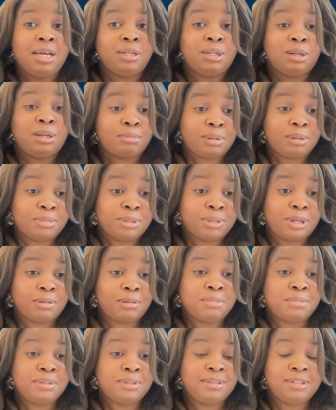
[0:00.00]

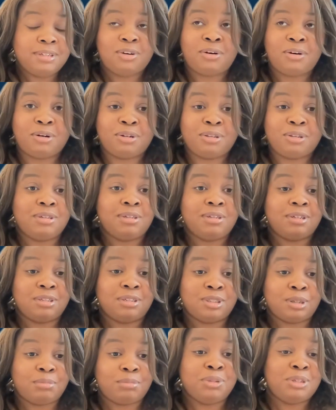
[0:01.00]

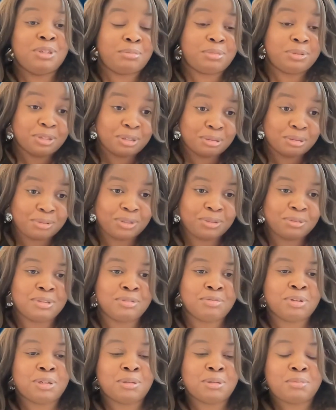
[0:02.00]
WWW
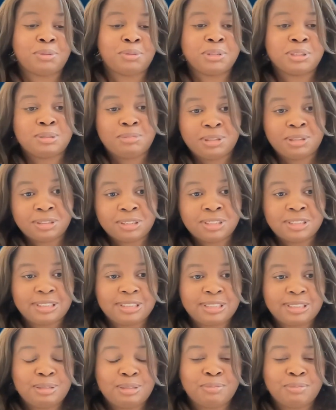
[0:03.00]
developer
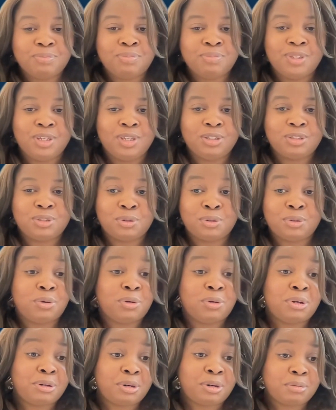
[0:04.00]
experience team. So no
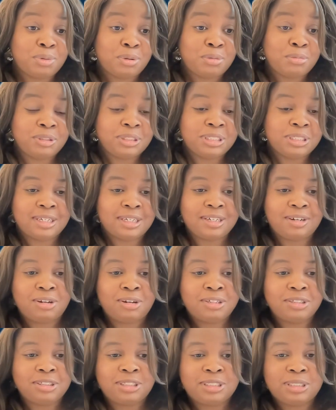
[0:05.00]
longer mobile
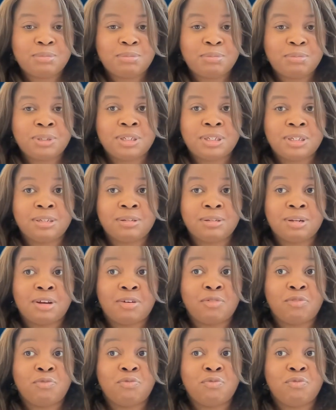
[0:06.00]
technology, but
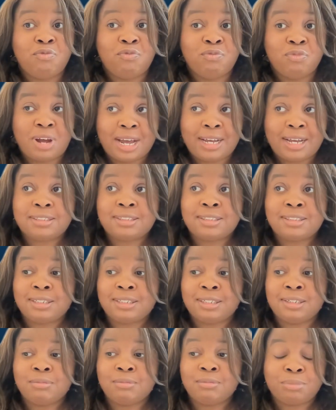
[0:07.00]
a
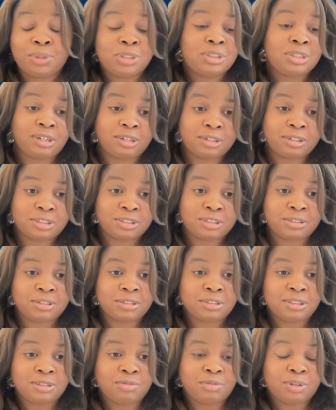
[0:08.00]
vastly much larger
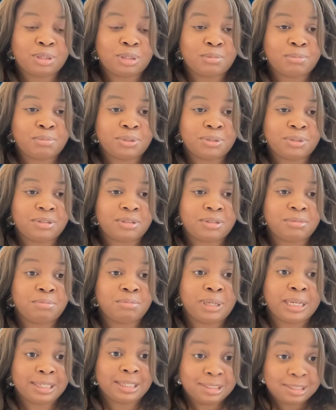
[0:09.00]
developer
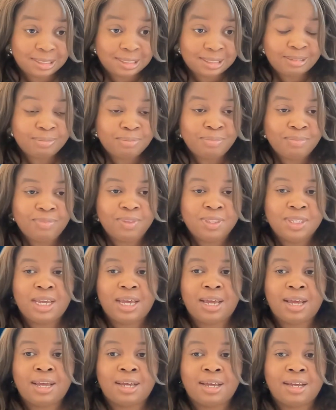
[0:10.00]
base,
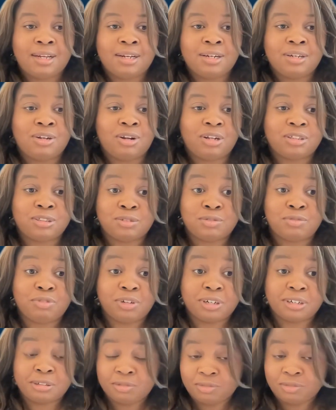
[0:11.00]
and lots of
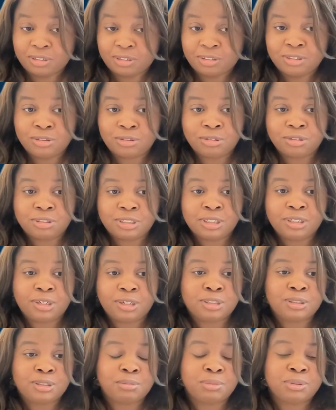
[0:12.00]
very, very interesting
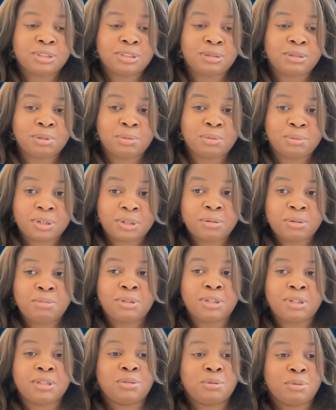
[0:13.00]
customers that we work
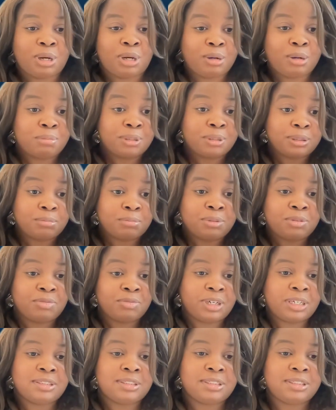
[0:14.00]
with who help us
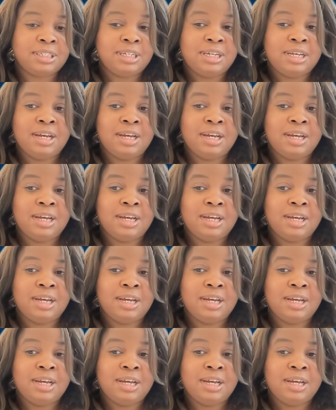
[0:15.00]
prevent